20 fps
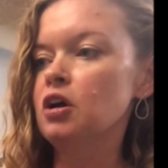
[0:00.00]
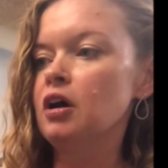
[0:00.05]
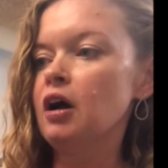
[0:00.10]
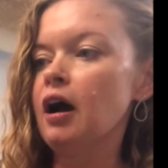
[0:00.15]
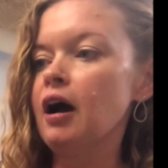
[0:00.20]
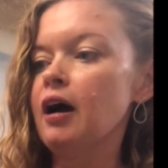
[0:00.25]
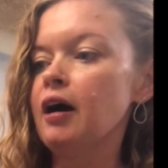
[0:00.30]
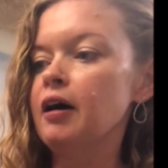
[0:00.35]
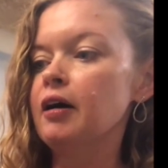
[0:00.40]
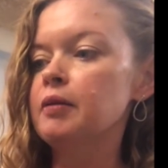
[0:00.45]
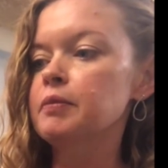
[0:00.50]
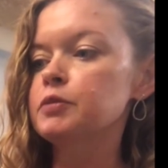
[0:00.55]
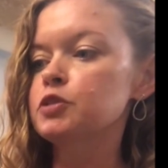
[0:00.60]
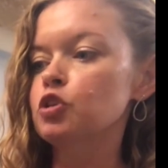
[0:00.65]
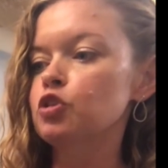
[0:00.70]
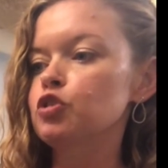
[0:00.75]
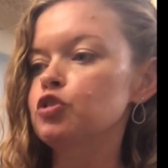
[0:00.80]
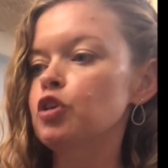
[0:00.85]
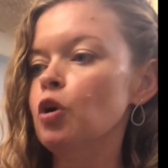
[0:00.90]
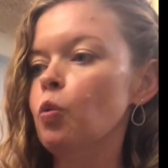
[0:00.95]
so
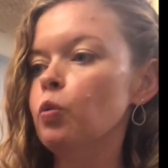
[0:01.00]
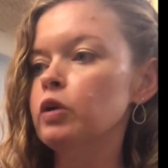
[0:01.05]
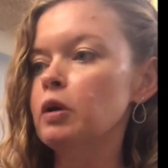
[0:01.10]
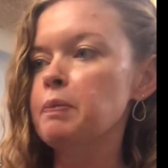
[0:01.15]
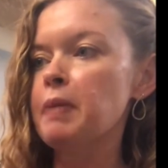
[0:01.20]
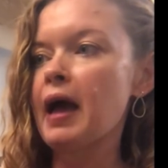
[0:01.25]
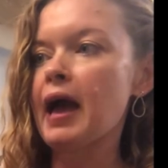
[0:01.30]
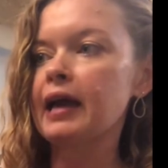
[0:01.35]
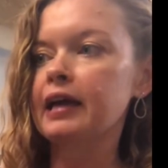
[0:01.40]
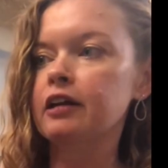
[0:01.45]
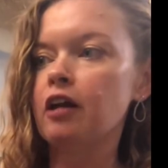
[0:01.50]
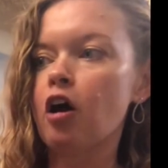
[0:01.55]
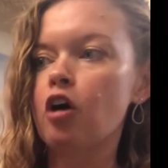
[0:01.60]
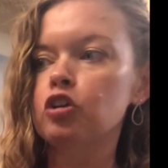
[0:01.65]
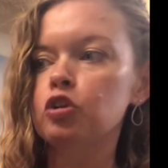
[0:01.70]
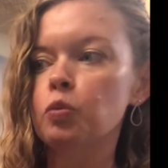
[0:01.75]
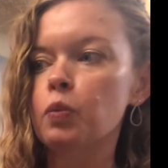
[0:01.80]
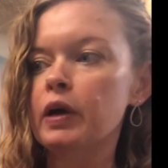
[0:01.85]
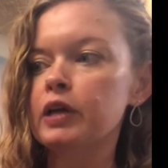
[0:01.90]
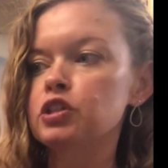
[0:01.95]
you don't want to pack it all
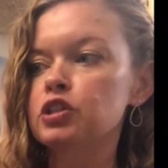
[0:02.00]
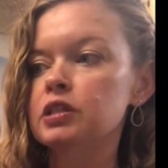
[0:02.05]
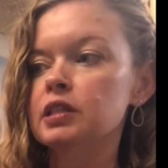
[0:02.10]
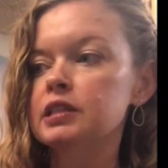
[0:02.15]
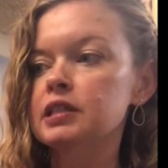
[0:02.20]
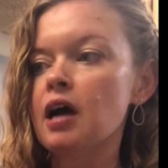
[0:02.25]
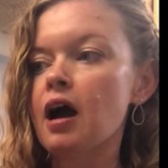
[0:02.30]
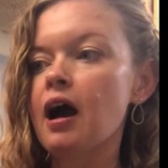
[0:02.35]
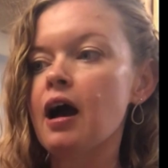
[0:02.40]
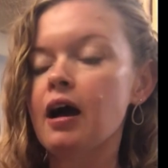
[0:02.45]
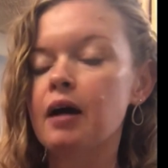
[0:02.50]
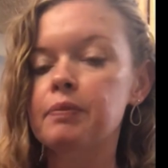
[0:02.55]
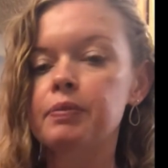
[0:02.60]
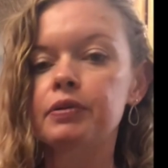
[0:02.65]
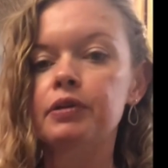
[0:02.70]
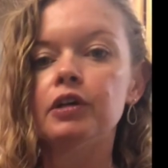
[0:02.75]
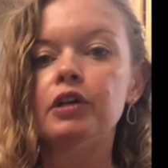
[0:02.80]
the way to the top.